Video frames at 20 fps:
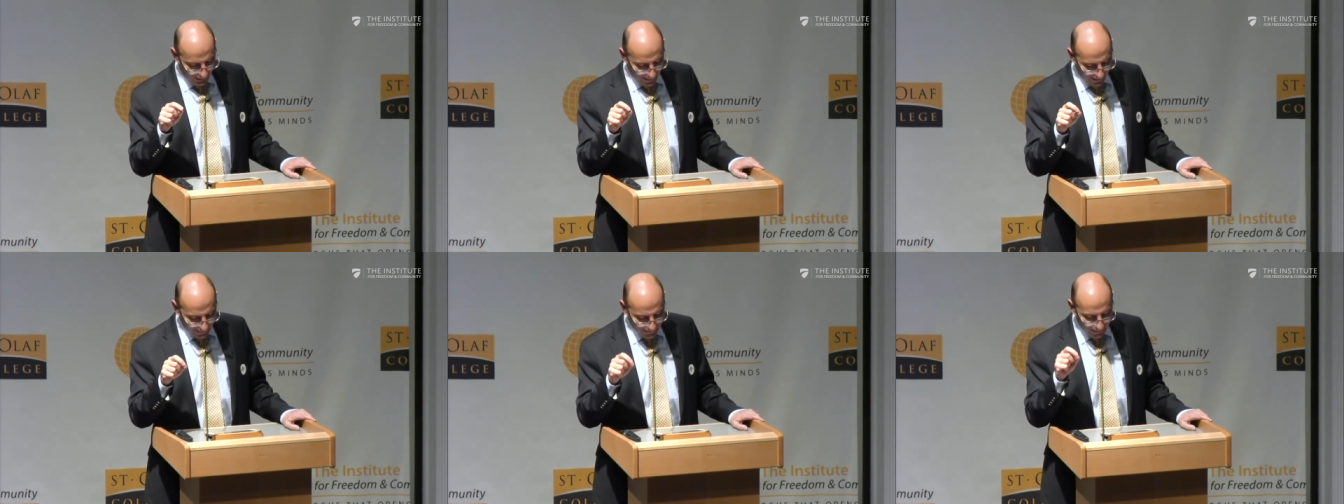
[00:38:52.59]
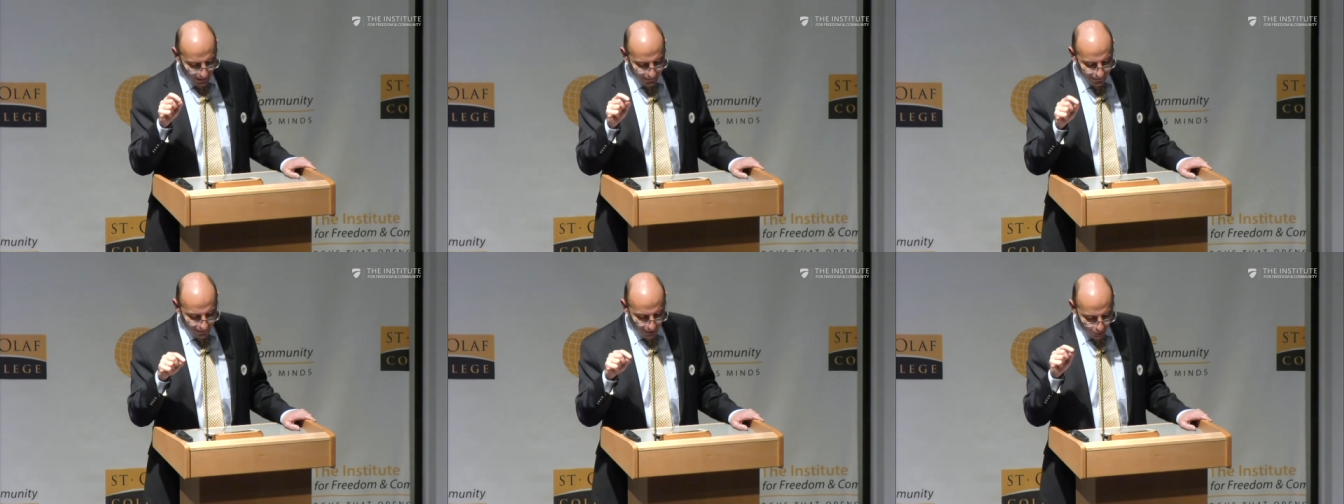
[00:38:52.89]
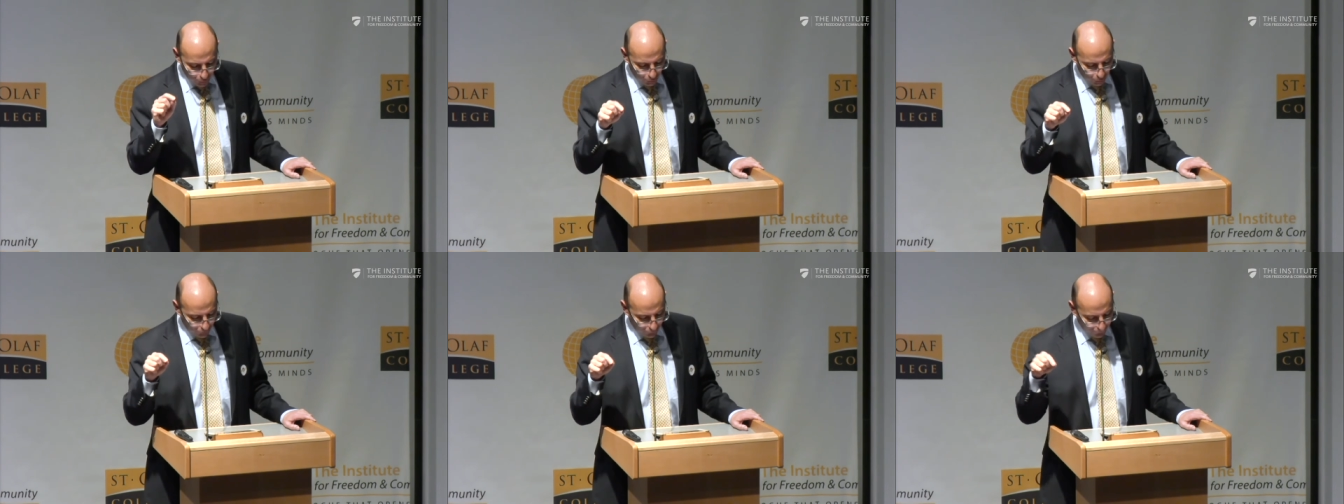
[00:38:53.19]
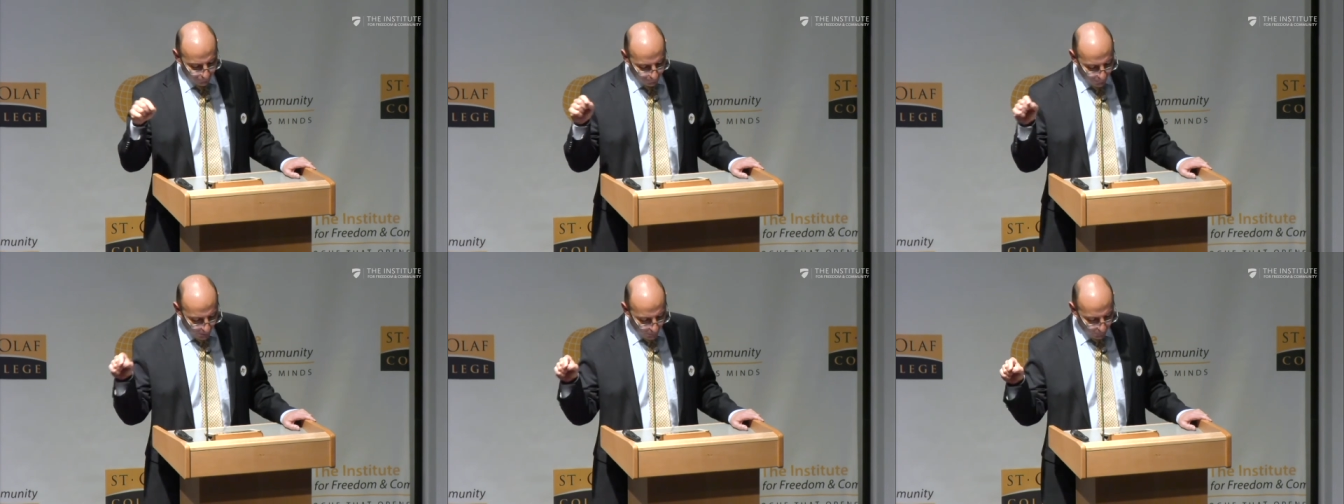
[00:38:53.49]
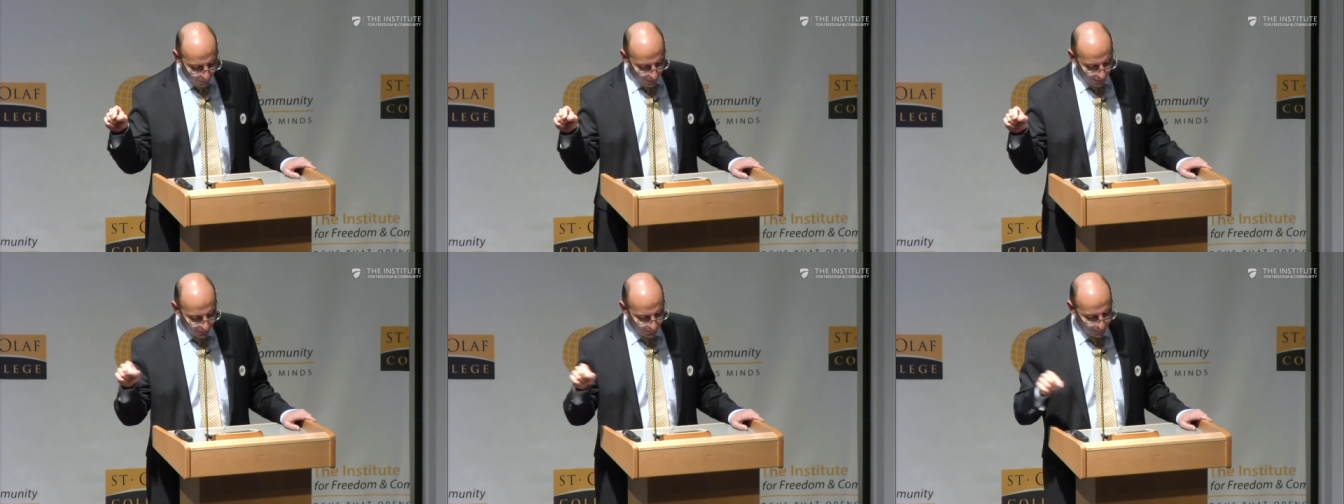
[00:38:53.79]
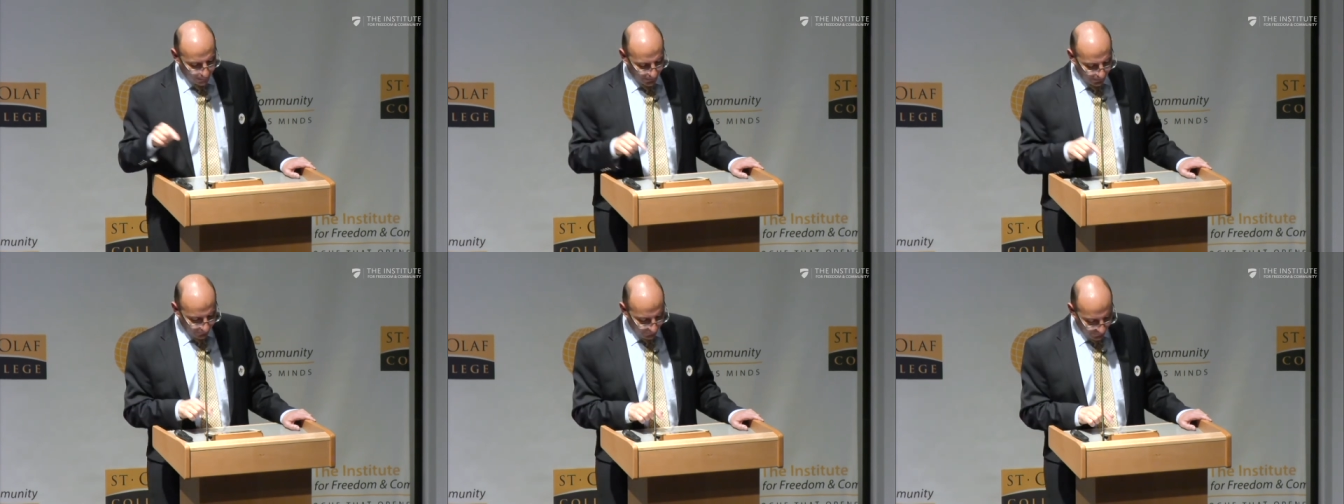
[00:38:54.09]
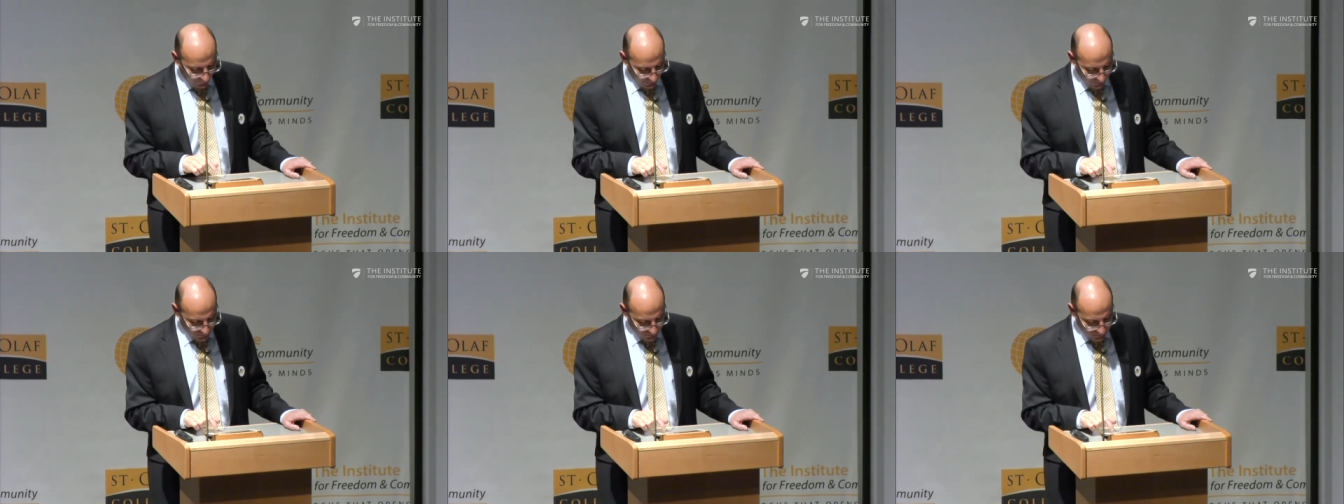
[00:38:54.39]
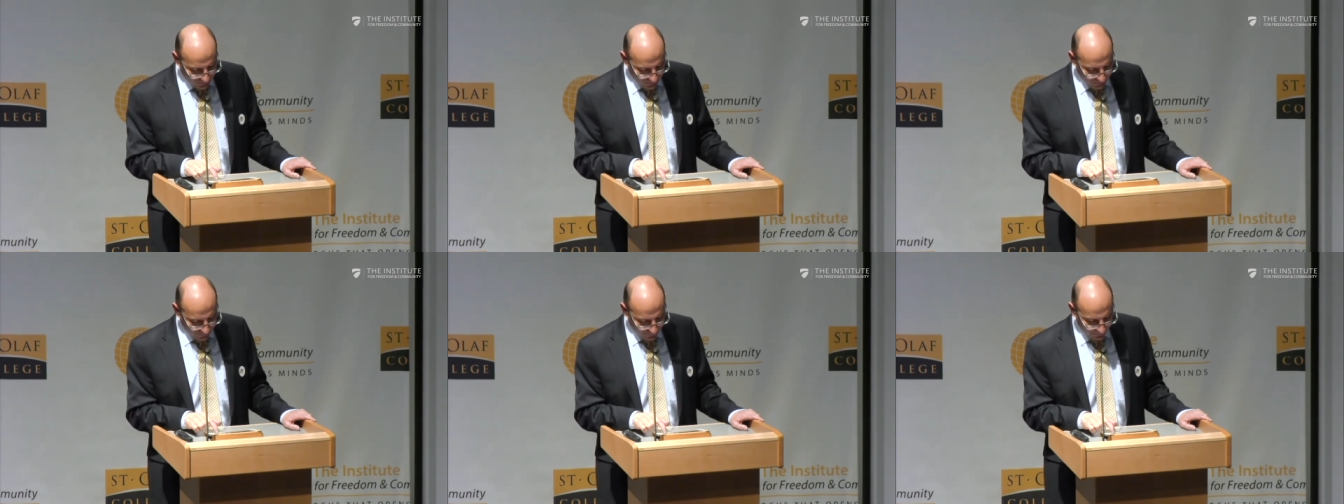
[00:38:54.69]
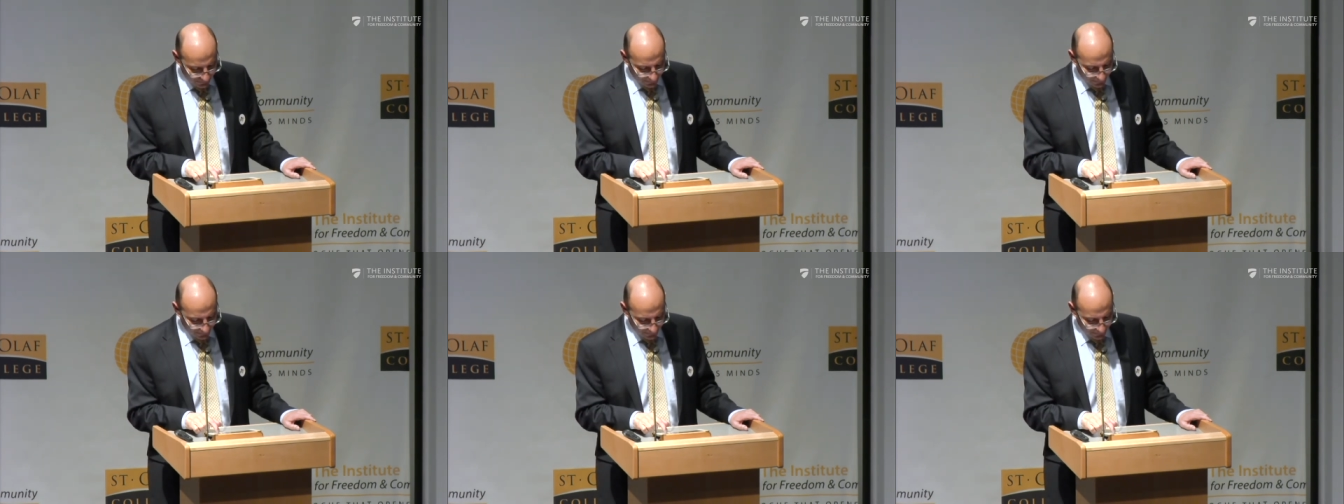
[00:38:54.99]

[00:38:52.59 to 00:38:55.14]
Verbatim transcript: and not the law of power prevails.